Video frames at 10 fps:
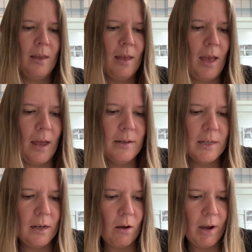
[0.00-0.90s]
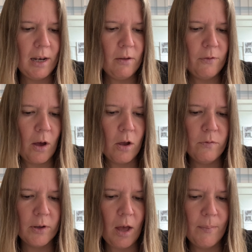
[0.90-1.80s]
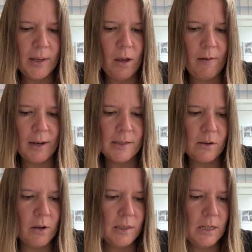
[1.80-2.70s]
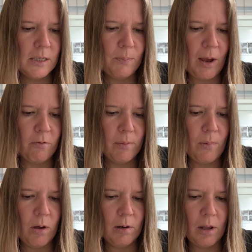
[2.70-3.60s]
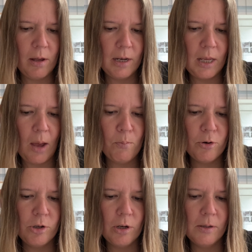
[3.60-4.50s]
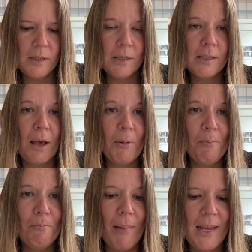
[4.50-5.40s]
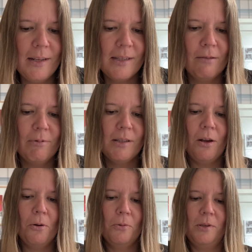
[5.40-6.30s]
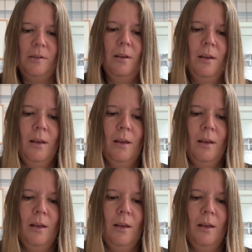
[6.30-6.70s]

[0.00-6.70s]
And Delilah for overcoming her anxieties about remote learning and producing some amazing results.